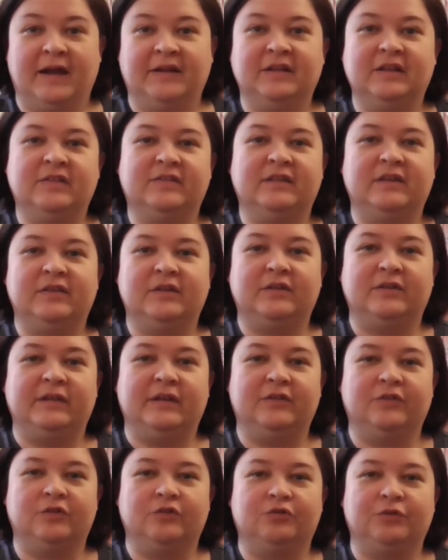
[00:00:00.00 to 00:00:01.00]
I did see the
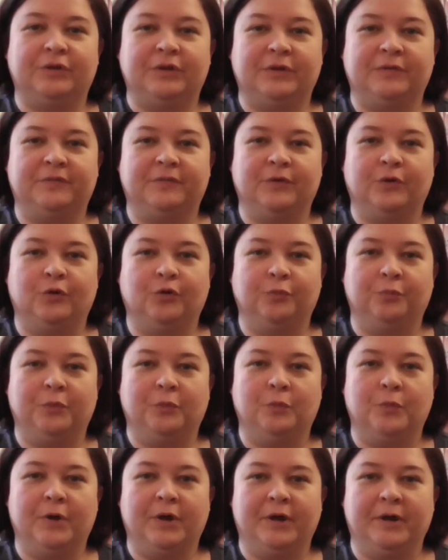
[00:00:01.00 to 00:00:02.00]
teaser trailer for
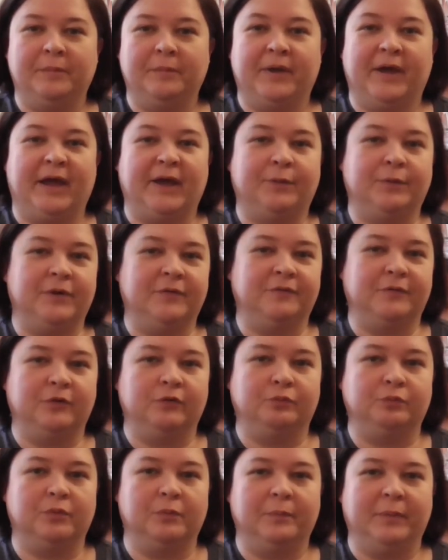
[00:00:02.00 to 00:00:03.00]
Obi-Wan back when it
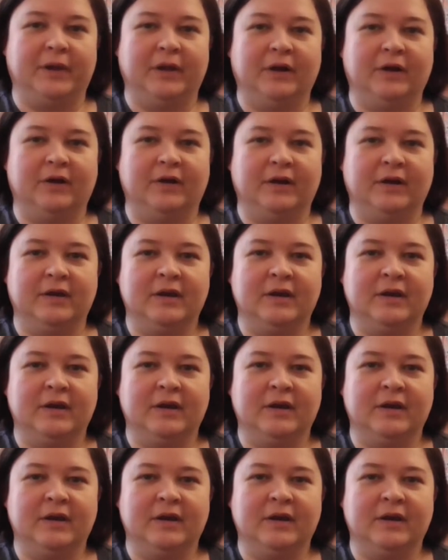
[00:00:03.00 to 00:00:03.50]
first premiered,